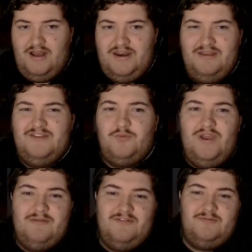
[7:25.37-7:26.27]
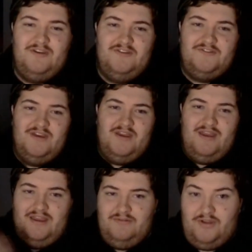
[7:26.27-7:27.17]
it's weird. It's because
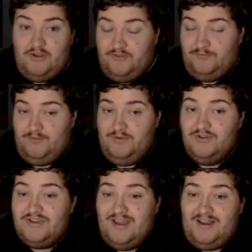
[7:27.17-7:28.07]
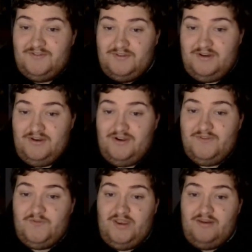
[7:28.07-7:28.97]
I'm from Newcastle and a
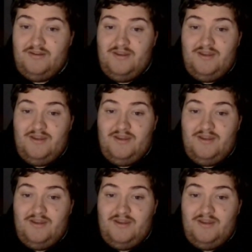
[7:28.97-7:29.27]
Knights fan.